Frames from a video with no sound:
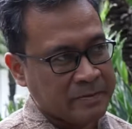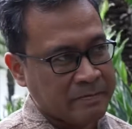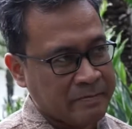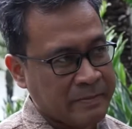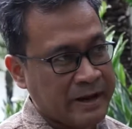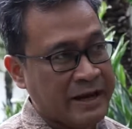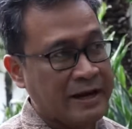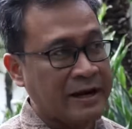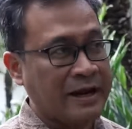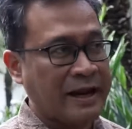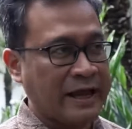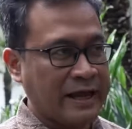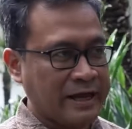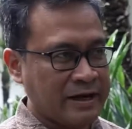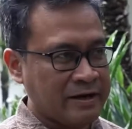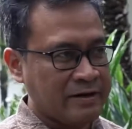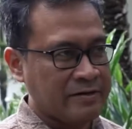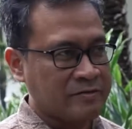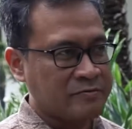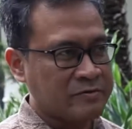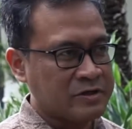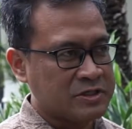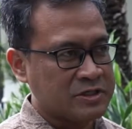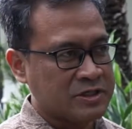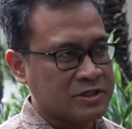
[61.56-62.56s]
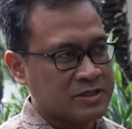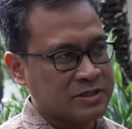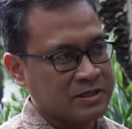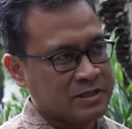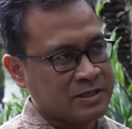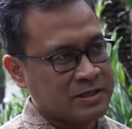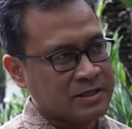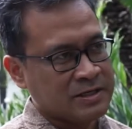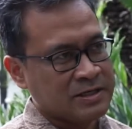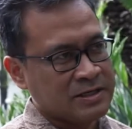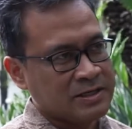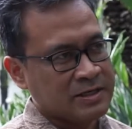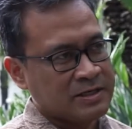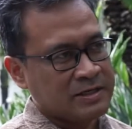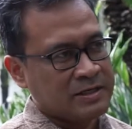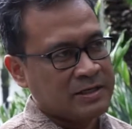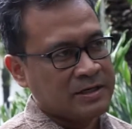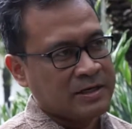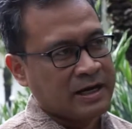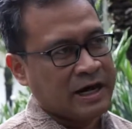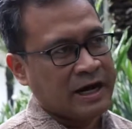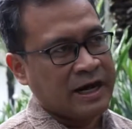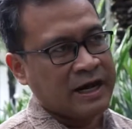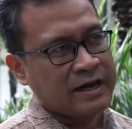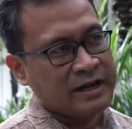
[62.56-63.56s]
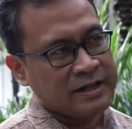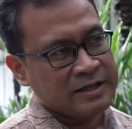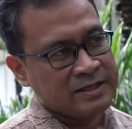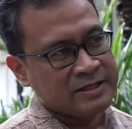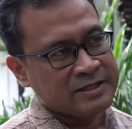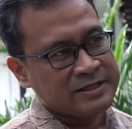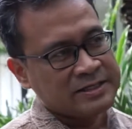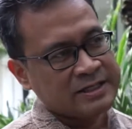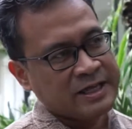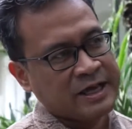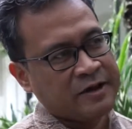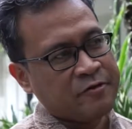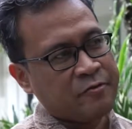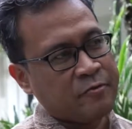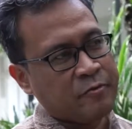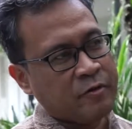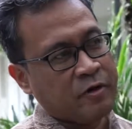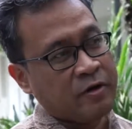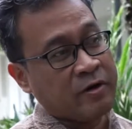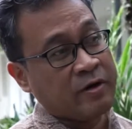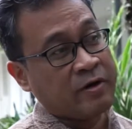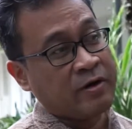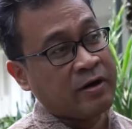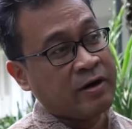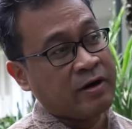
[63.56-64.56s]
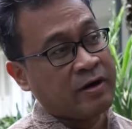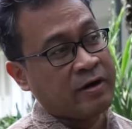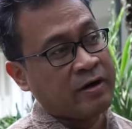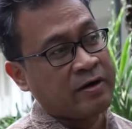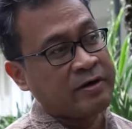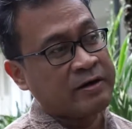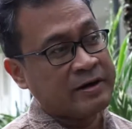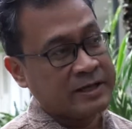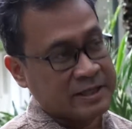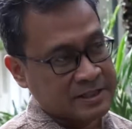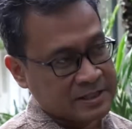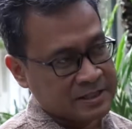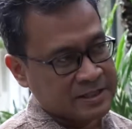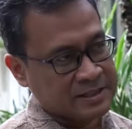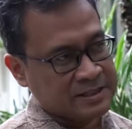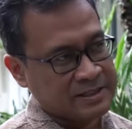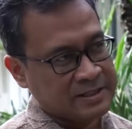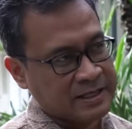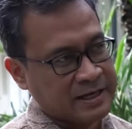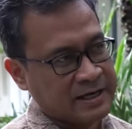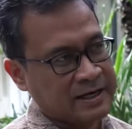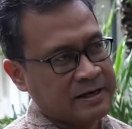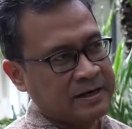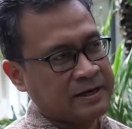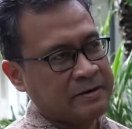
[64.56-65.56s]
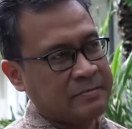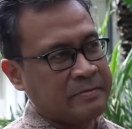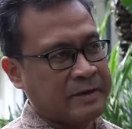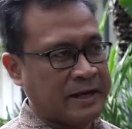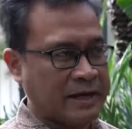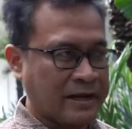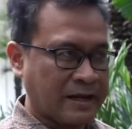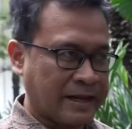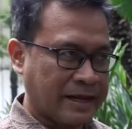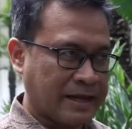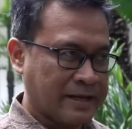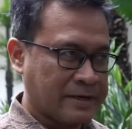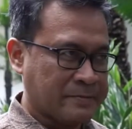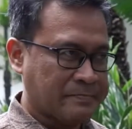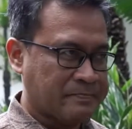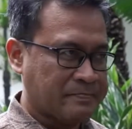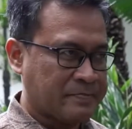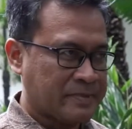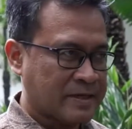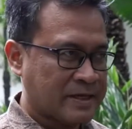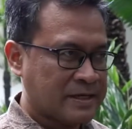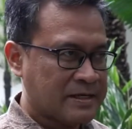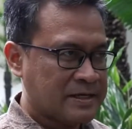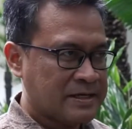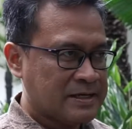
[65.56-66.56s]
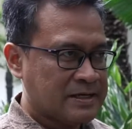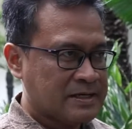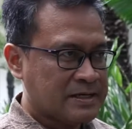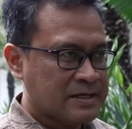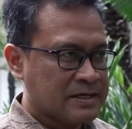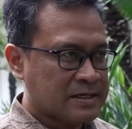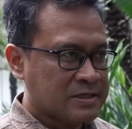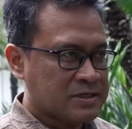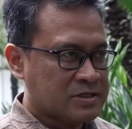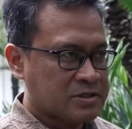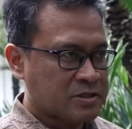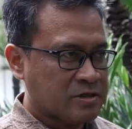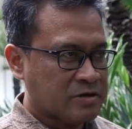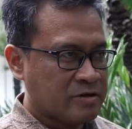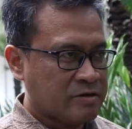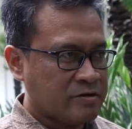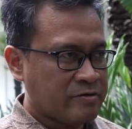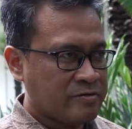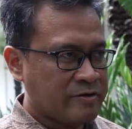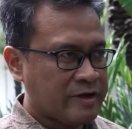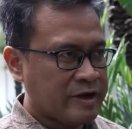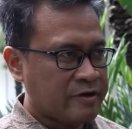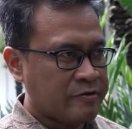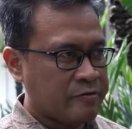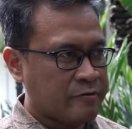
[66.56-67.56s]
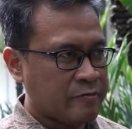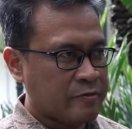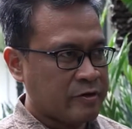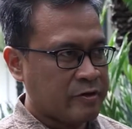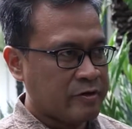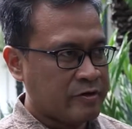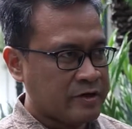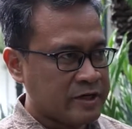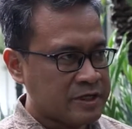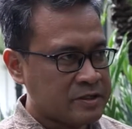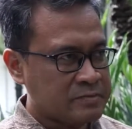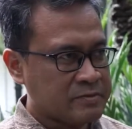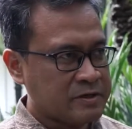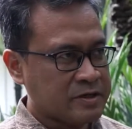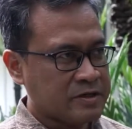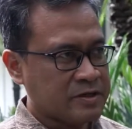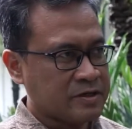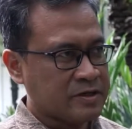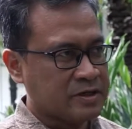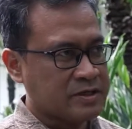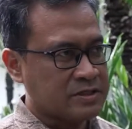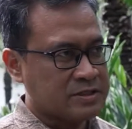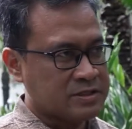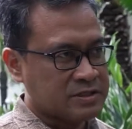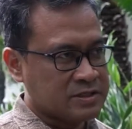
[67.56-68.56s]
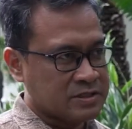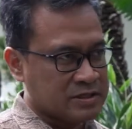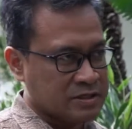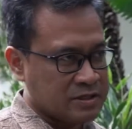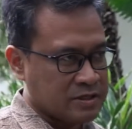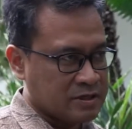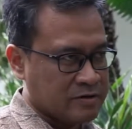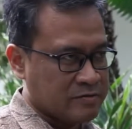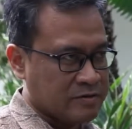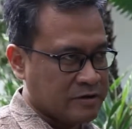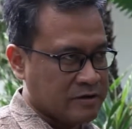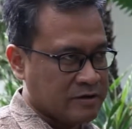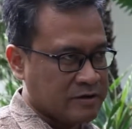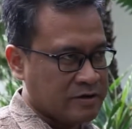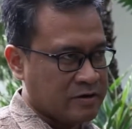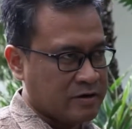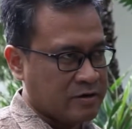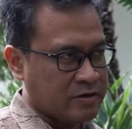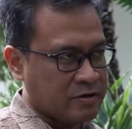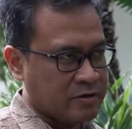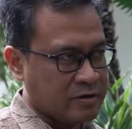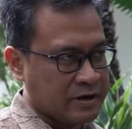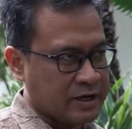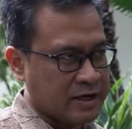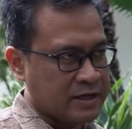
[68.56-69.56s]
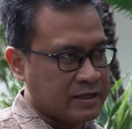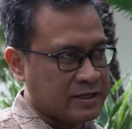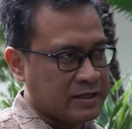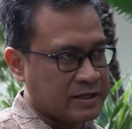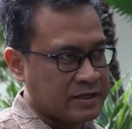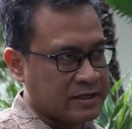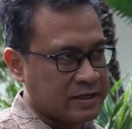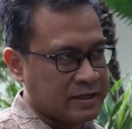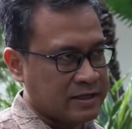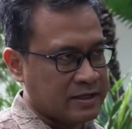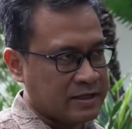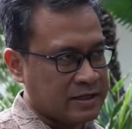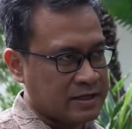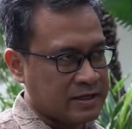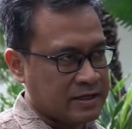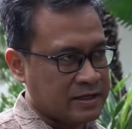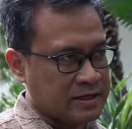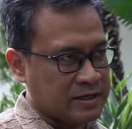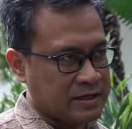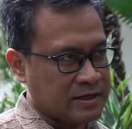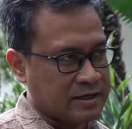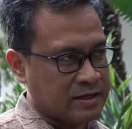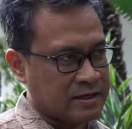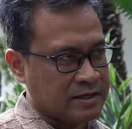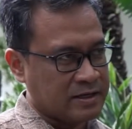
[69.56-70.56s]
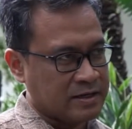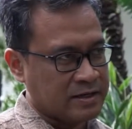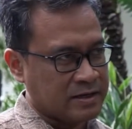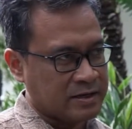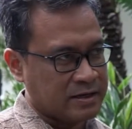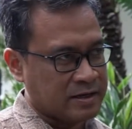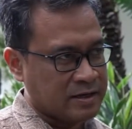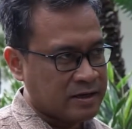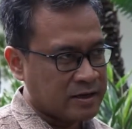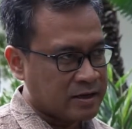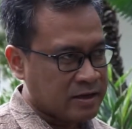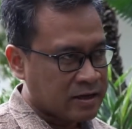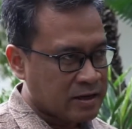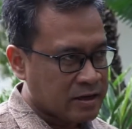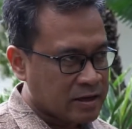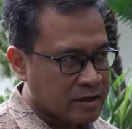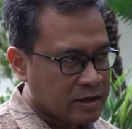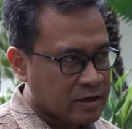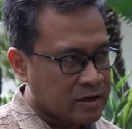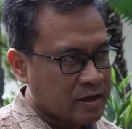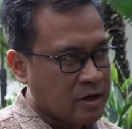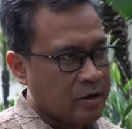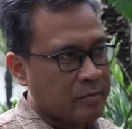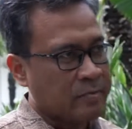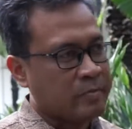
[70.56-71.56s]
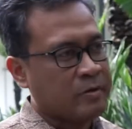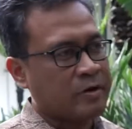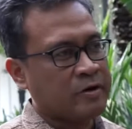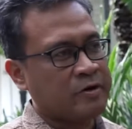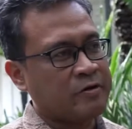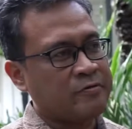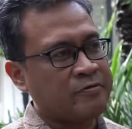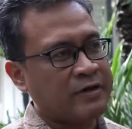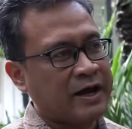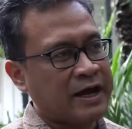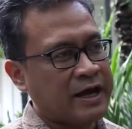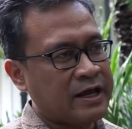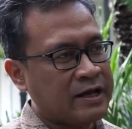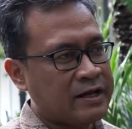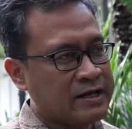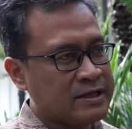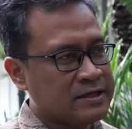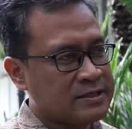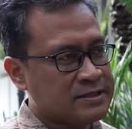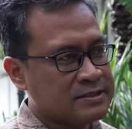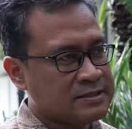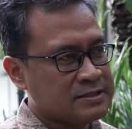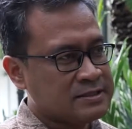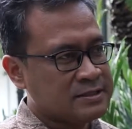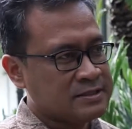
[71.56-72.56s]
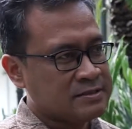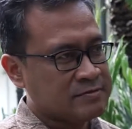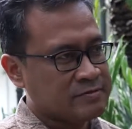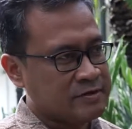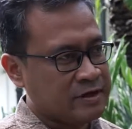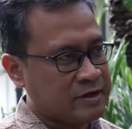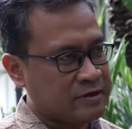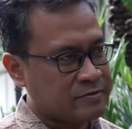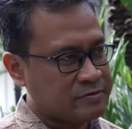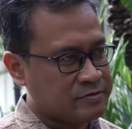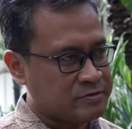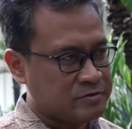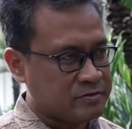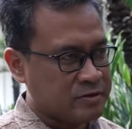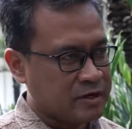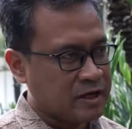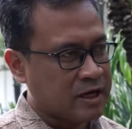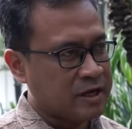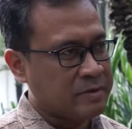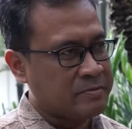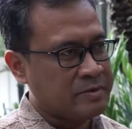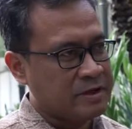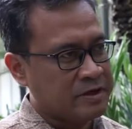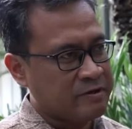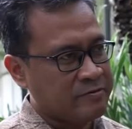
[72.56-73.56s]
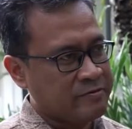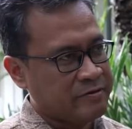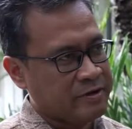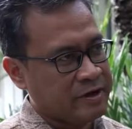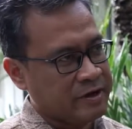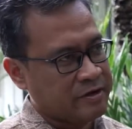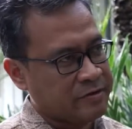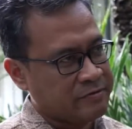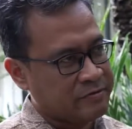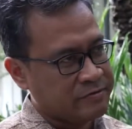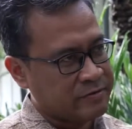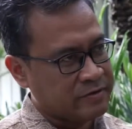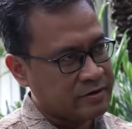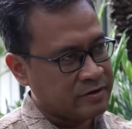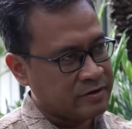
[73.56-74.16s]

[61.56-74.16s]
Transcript: mainland, which islands have more risk than mainland. So we have more risk because we're located in the compound of islands. We have tsunami, we have